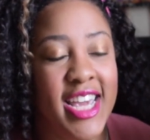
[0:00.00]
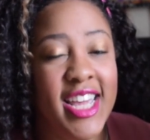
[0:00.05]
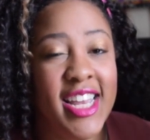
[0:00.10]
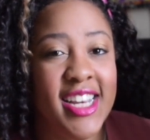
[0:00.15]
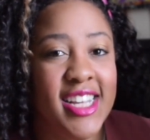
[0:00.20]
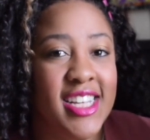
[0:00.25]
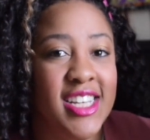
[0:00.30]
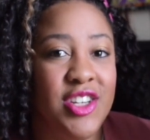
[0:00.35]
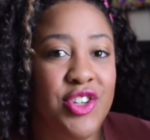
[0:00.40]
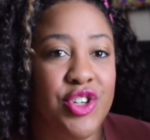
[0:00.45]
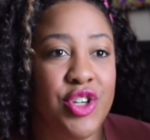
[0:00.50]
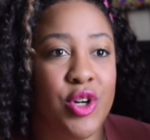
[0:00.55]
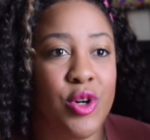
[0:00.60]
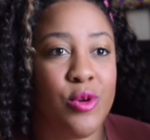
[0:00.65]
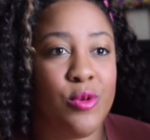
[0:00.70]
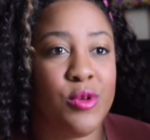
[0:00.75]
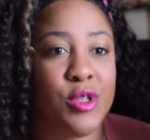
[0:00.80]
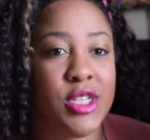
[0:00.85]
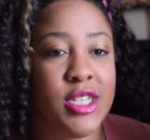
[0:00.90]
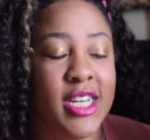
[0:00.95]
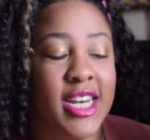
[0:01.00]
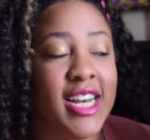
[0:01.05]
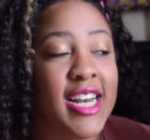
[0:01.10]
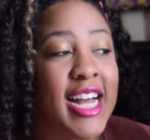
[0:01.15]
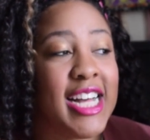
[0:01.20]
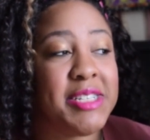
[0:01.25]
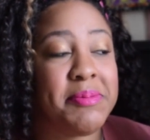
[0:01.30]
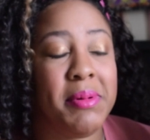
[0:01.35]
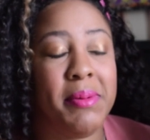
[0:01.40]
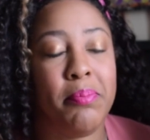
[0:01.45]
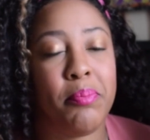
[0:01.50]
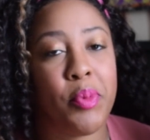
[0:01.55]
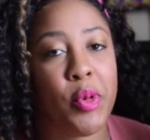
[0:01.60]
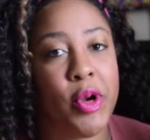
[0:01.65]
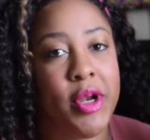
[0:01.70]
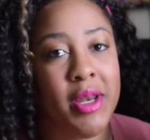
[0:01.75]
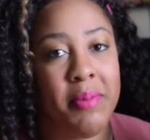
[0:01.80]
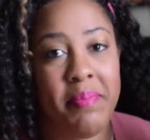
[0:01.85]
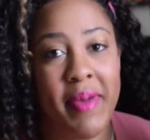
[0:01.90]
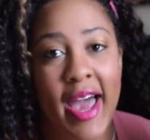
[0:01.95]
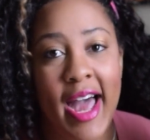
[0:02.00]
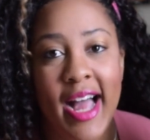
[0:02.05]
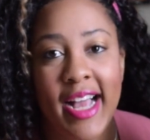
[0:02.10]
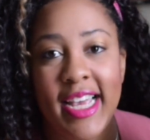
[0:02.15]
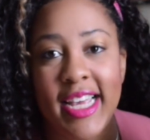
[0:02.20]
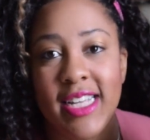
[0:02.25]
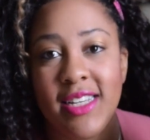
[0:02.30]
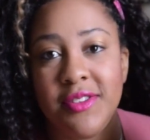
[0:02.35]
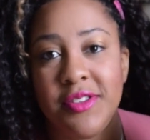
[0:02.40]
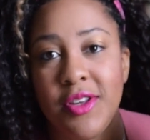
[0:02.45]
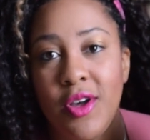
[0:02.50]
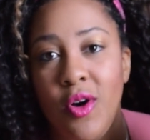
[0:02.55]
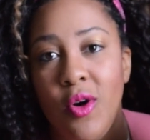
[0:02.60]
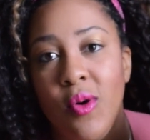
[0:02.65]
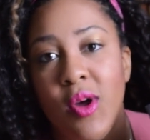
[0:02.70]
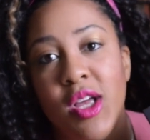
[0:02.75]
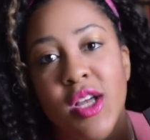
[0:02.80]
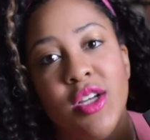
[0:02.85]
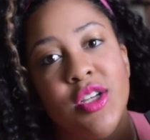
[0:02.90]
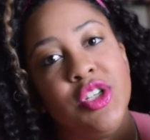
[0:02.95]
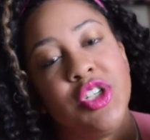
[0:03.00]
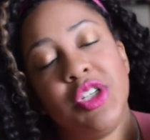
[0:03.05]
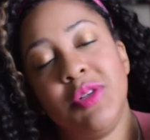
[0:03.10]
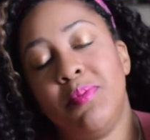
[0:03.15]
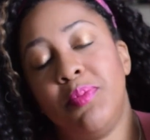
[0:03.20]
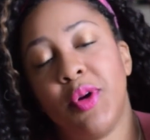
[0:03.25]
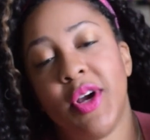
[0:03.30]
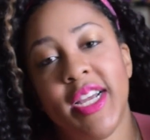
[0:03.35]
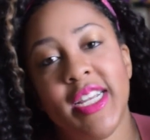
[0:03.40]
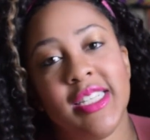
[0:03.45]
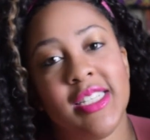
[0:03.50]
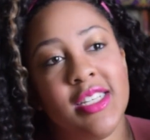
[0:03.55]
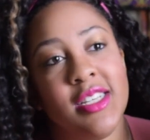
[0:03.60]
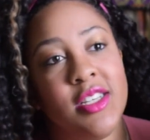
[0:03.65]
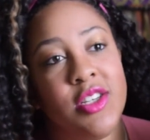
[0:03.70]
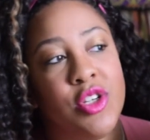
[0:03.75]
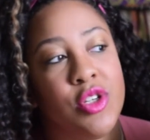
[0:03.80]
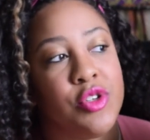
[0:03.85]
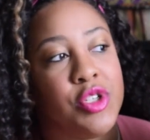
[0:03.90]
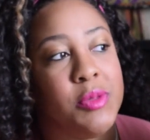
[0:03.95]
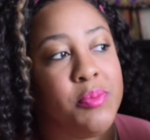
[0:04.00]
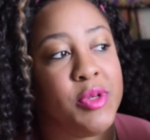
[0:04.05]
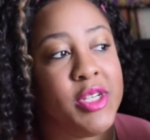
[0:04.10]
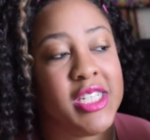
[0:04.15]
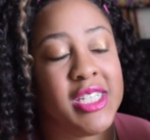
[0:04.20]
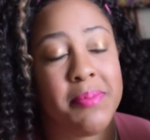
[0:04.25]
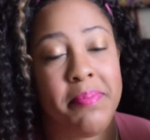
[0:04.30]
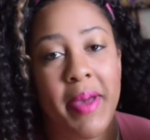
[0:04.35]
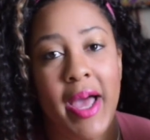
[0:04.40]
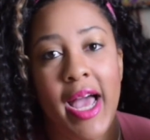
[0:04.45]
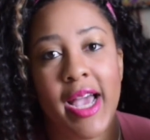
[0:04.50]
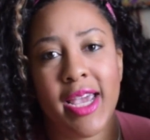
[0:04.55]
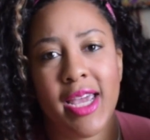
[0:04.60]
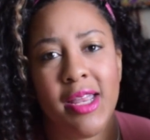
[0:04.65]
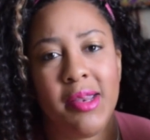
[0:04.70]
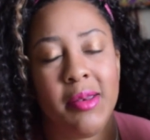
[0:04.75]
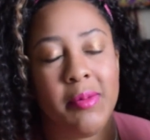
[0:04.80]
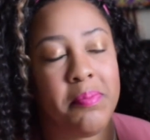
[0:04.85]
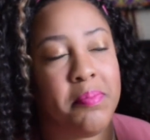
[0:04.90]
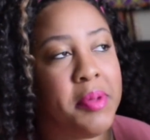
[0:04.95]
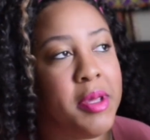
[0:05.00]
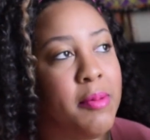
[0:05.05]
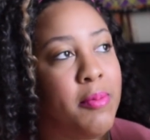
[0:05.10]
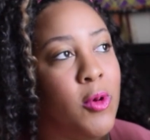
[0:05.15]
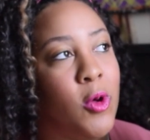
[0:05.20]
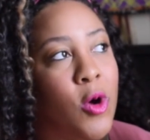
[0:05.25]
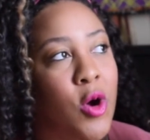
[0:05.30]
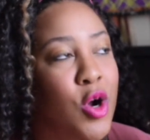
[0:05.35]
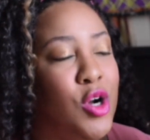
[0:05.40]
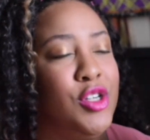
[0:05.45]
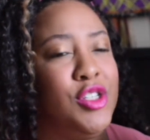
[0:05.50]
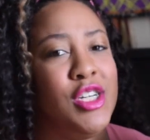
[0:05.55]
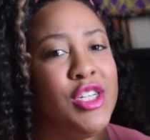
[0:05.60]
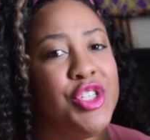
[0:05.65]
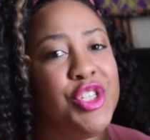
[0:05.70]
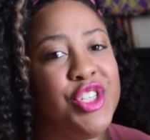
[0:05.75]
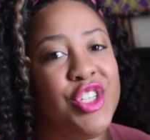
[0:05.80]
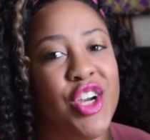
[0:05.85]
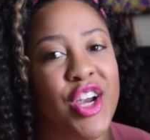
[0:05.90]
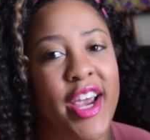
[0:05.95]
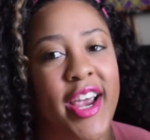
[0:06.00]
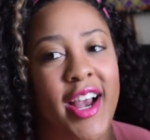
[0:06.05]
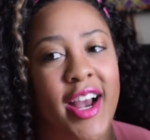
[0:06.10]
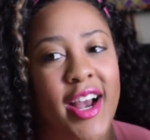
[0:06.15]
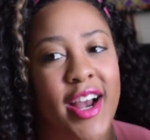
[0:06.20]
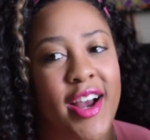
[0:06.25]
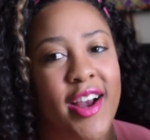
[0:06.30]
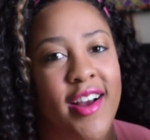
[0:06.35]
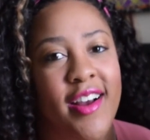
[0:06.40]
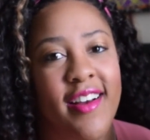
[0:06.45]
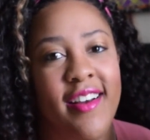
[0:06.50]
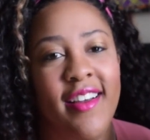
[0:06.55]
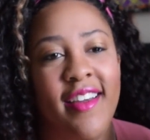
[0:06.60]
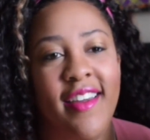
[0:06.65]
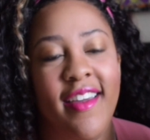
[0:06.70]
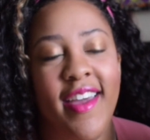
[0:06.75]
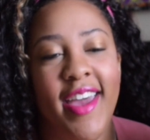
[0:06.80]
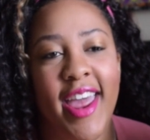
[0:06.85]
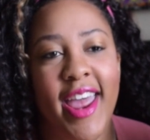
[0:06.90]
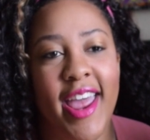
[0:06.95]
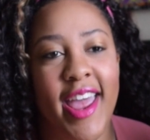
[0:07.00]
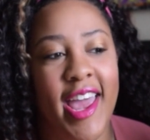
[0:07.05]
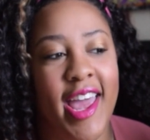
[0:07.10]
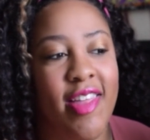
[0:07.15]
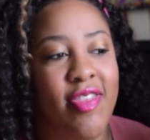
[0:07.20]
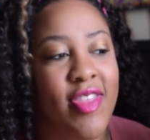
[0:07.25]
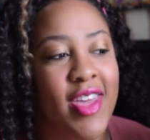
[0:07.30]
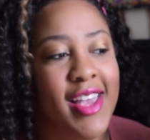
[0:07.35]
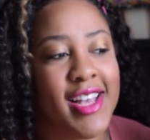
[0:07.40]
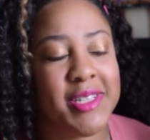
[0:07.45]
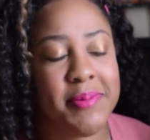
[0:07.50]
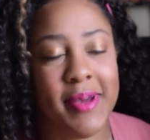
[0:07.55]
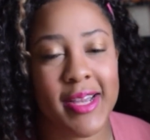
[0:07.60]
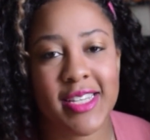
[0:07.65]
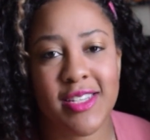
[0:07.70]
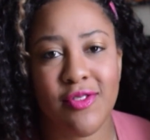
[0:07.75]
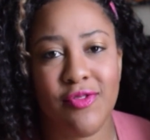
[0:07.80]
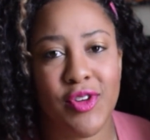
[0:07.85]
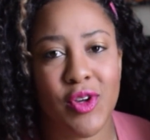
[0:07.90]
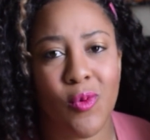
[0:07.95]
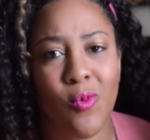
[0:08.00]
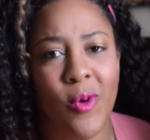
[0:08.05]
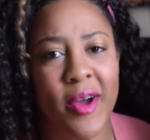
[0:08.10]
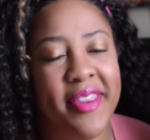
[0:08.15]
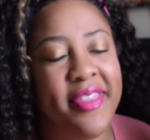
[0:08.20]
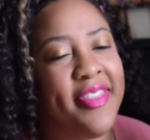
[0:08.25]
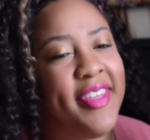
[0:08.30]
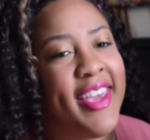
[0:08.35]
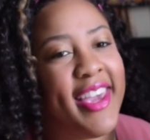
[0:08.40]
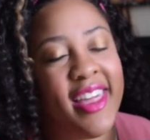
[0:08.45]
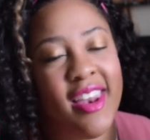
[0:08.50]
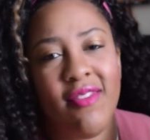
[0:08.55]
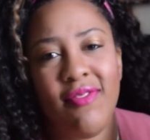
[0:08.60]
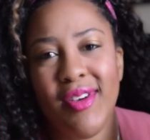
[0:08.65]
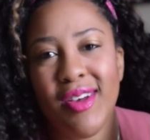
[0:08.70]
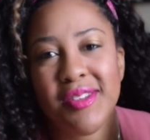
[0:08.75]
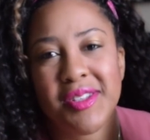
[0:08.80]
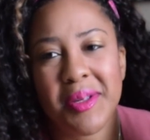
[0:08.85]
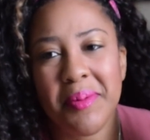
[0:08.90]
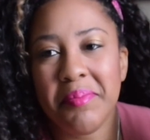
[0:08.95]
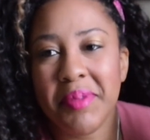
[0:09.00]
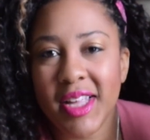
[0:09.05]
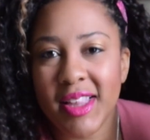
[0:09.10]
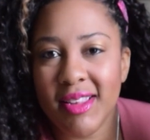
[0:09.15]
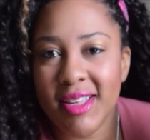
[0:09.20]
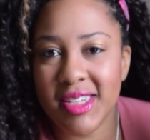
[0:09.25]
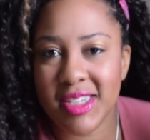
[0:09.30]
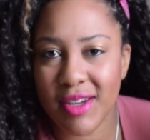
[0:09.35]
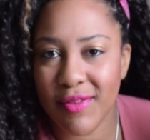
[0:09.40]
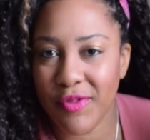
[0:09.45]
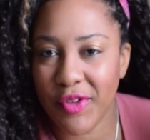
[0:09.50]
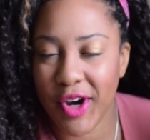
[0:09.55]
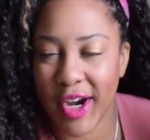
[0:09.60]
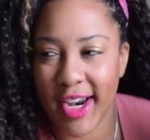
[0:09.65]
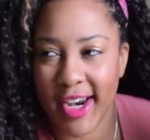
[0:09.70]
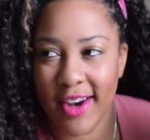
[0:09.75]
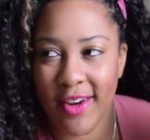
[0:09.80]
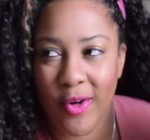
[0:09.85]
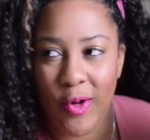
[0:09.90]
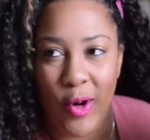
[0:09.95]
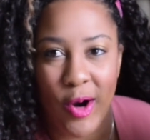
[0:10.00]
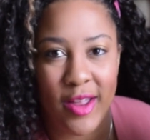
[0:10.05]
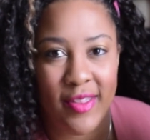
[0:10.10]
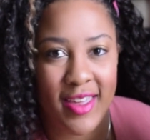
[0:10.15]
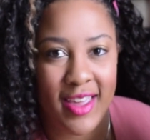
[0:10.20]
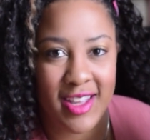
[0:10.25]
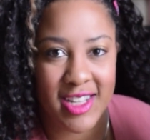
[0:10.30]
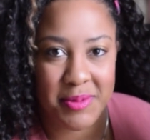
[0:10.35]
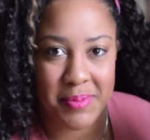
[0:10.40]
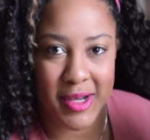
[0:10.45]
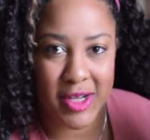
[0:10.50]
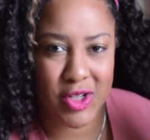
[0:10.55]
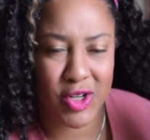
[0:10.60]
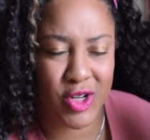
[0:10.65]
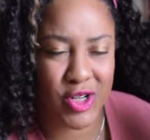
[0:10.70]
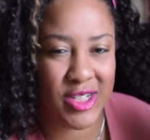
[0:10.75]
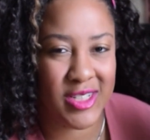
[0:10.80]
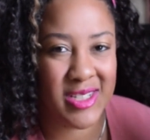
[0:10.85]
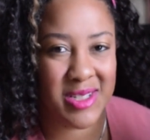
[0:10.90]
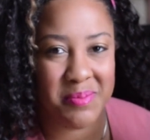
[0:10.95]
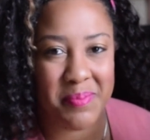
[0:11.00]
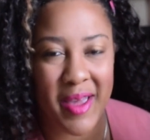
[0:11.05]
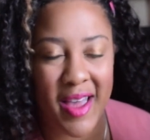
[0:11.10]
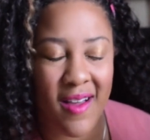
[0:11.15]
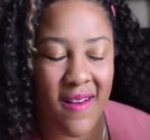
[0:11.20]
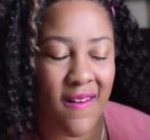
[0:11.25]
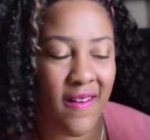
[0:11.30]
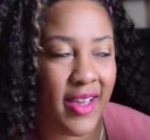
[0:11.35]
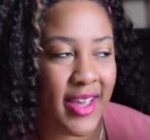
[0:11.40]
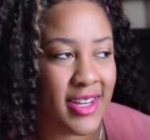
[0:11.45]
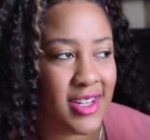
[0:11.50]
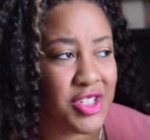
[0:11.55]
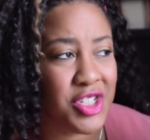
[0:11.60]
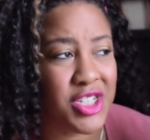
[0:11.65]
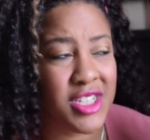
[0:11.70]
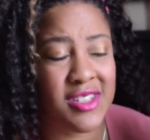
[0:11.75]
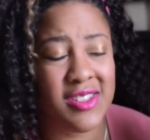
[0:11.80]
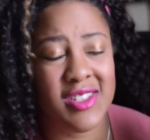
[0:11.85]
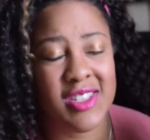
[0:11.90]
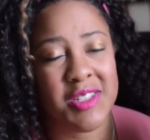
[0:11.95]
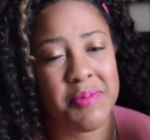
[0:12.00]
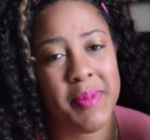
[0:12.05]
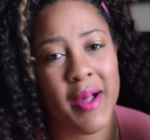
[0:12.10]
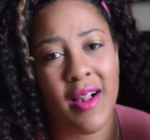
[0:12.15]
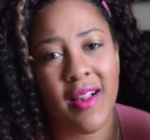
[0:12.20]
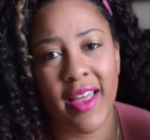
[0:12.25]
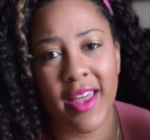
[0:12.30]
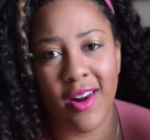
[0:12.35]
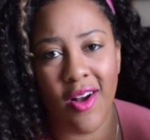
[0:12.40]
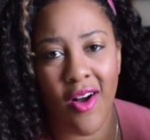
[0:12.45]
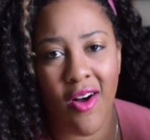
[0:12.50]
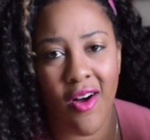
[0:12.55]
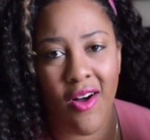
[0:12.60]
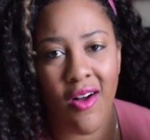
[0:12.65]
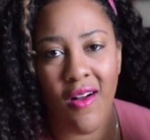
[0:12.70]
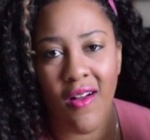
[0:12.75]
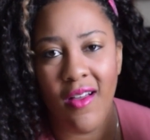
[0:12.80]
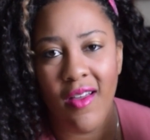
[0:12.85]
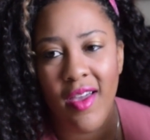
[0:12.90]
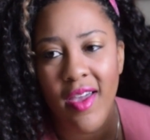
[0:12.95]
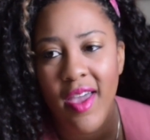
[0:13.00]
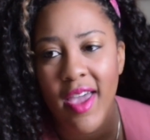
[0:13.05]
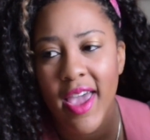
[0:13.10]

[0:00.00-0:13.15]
it has to be braided back. And so she braids it, you know, she braids it back, and people are touching her hair, and they expect to feel one thing and it feels completely different, or they expect her to smell and she doesn't smell at all.